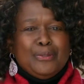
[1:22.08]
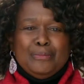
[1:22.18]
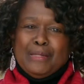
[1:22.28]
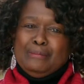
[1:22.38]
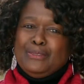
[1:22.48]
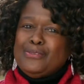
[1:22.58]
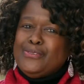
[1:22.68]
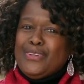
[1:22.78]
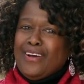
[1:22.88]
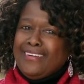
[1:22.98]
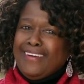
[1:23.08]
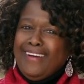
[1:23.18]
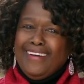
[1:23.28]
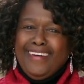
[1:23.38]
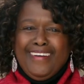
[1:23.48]
you may be too young.
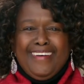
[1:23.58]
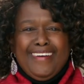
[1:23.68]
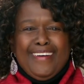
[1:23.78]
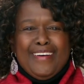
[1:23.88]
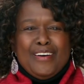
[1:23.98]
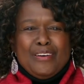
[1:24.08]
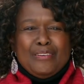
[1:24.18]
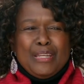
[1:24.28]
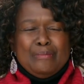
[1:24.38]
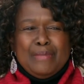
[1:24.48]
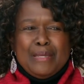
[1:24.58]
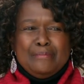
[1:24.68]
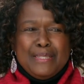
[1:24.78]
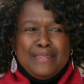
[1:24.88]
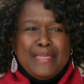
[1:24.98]
It
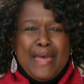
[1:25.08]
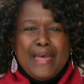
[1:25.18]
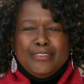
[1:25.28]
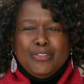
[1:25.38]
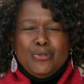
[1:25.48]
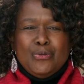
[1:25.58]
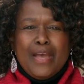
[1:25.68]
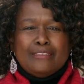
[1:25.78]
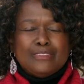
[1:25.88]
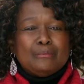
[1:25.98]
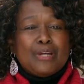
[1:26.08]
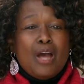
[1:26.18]
may be that you have some